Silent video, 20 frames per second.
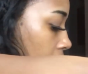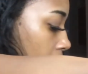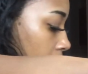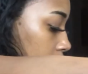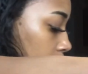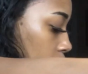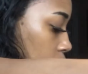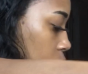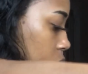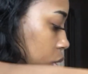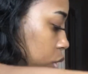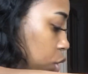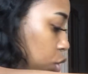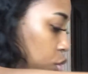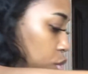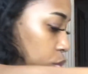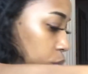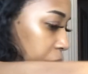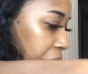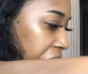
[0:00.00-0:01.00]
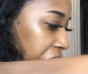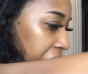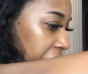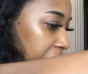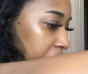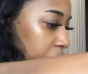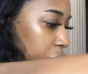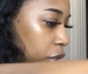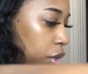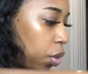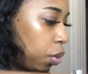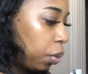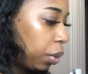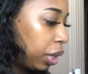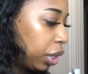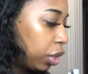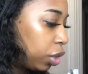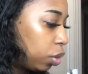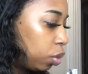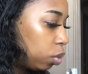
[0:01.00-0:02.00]
I'm going to be
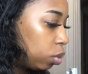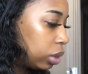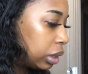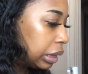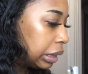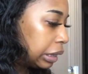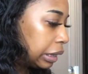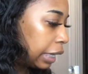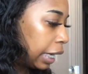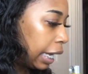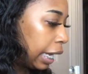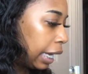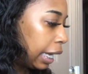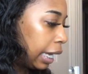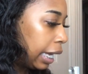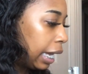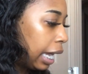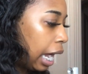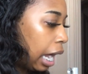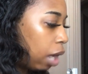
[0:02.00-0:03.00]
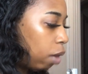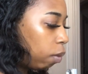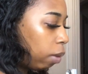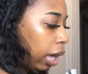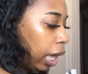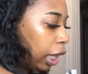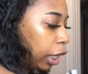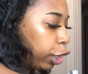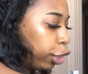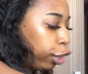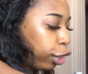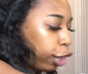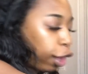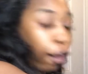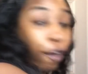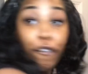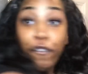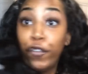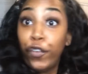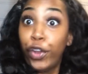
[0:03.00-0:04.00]
showing you today how I look
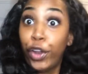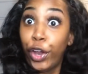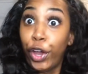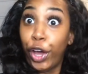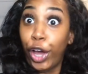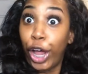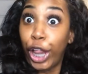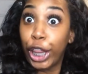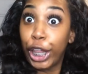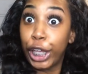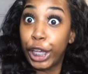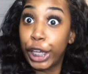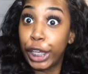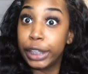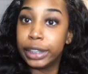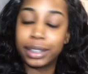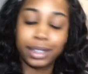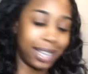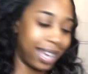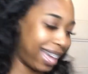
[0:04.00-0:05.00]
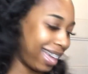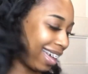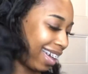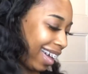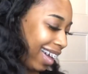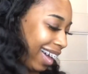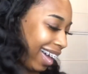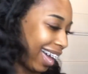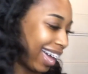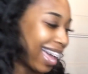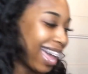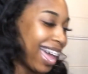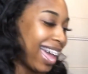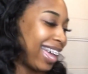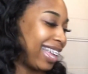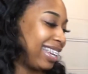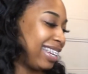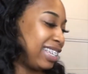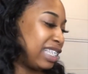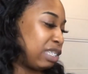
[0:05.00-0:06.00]
flawless.
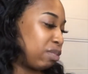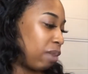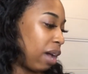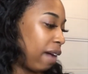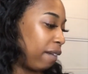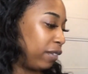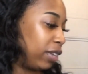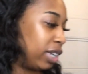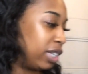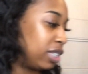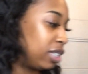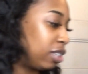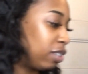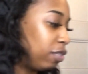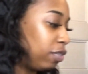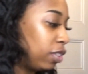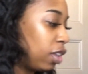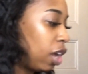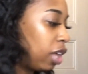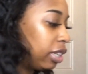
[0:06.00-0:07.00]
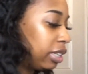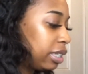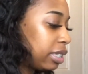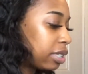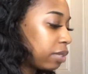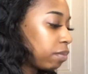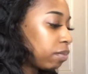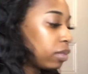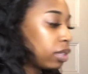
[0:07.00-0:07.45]
At least my version of flawless.